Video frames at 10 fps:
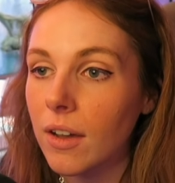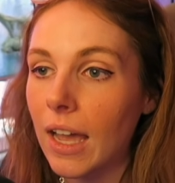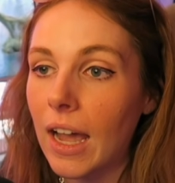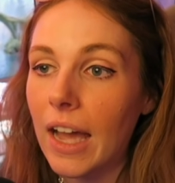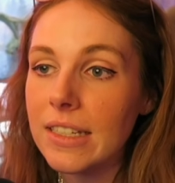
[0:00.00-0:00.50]

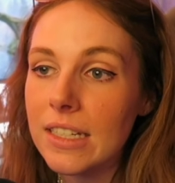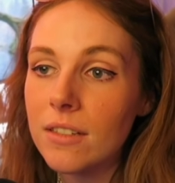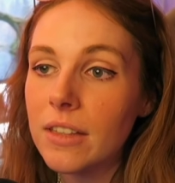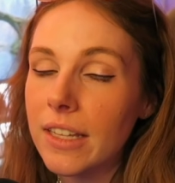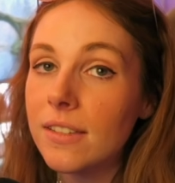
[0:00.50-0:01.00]
Okay, I
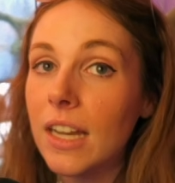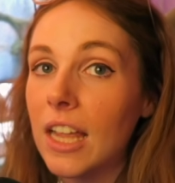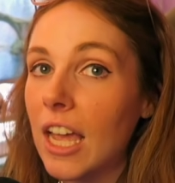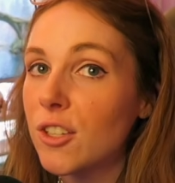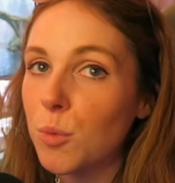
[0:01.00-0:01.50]
didn't list
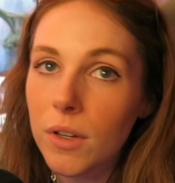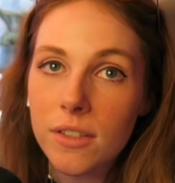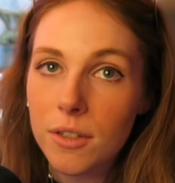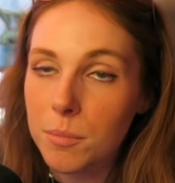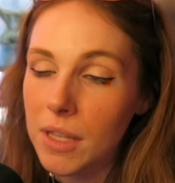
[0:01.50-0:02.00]
any
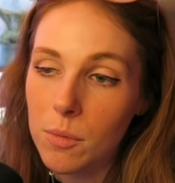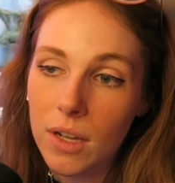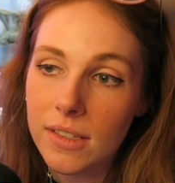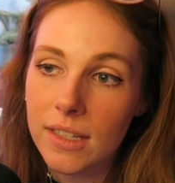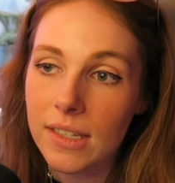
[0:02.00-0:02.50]
H1s or
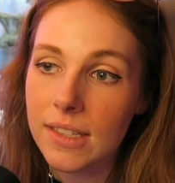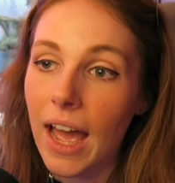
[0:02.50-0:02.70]
B1s because